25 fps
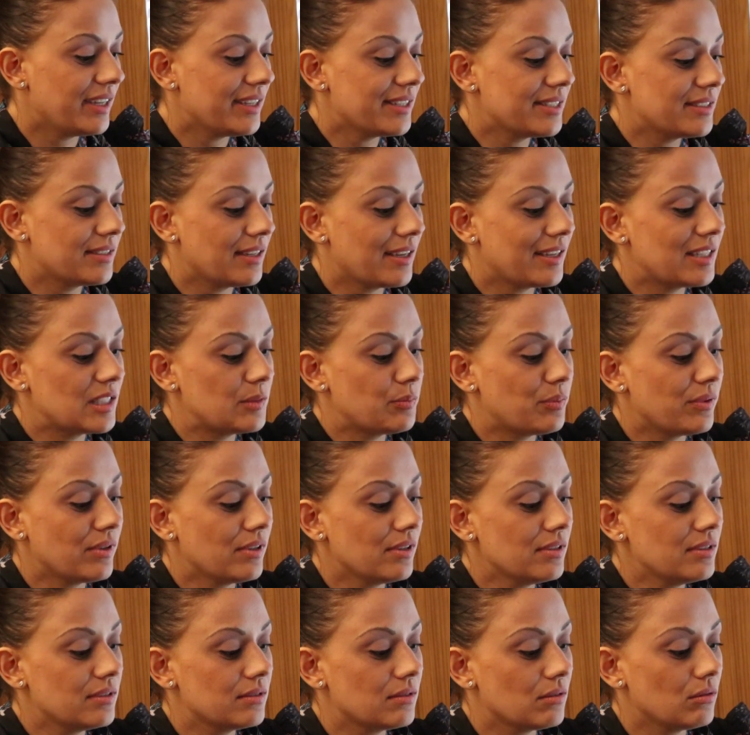as
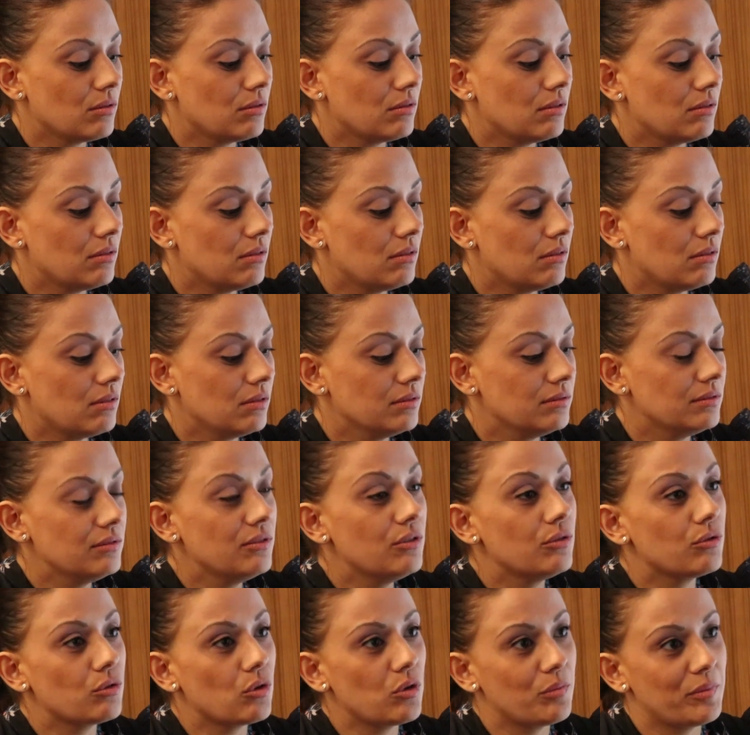experts on
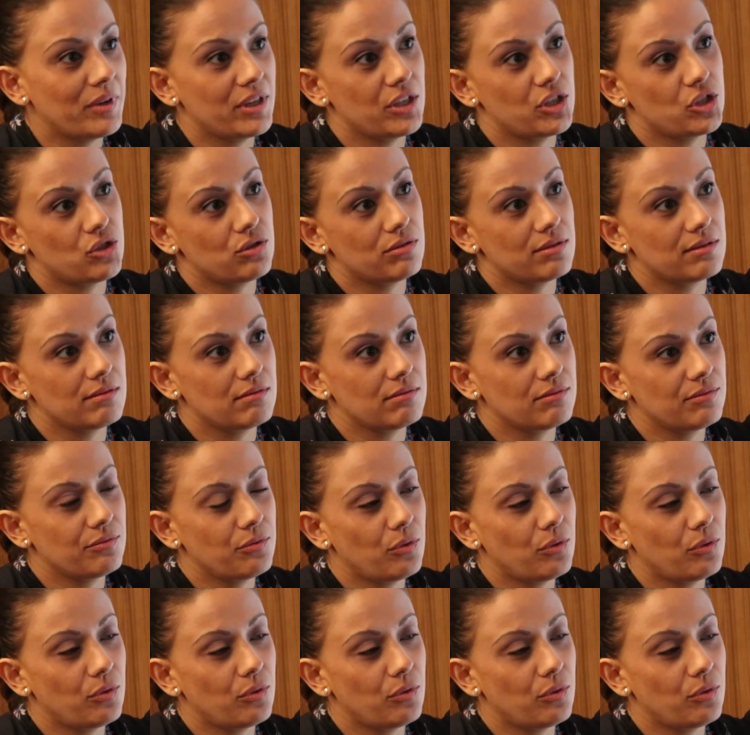Roma issues.